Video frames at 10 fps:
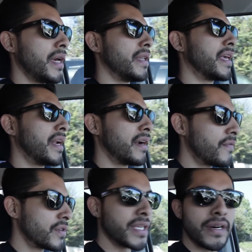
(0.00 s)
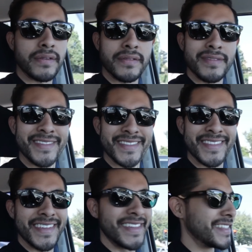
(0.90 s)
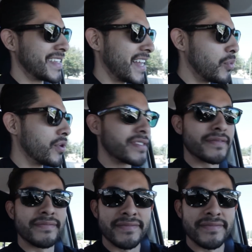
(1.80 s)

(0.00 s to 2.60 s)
and get it up for sale. Let's get it, boys.